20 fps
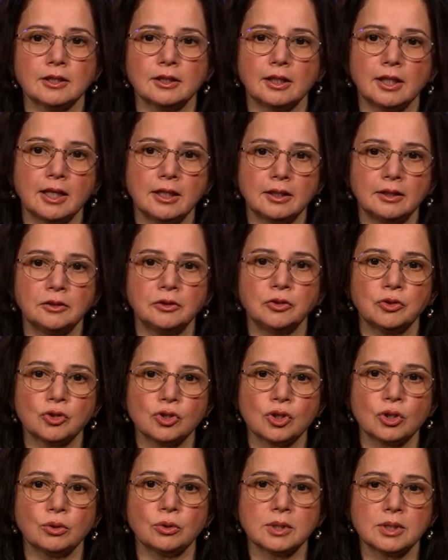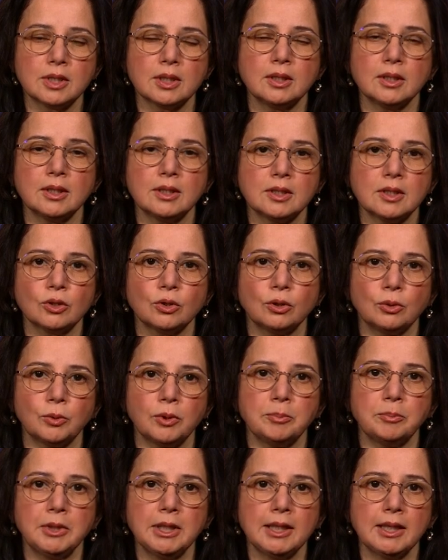And so it's a, it's a good one,
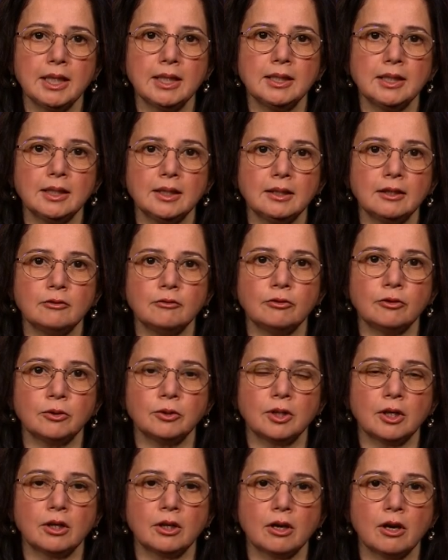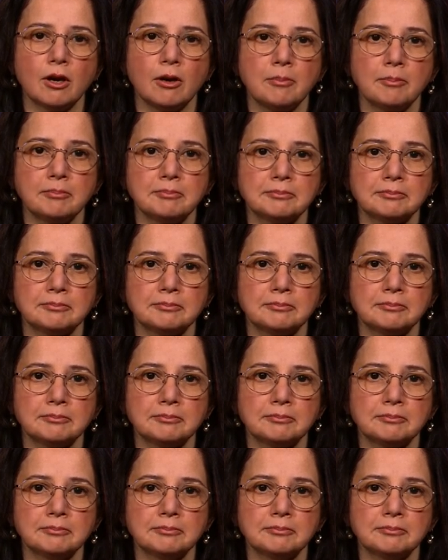p k d info dot com.